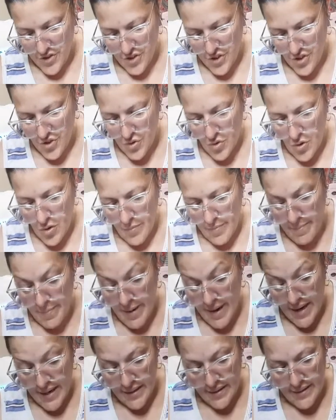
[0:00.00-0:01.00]
just saw a
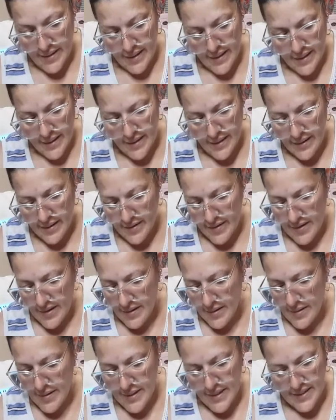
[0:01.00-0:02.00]
matte that
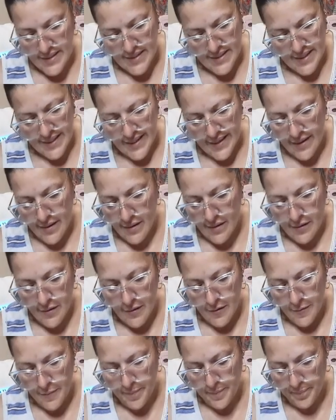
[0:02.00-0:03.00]
is like
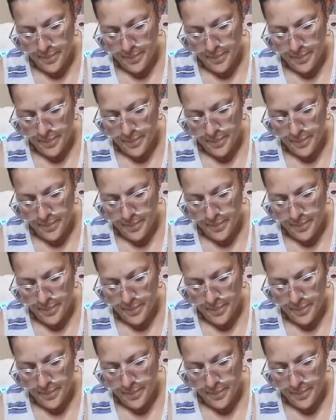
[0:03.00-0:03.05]
a,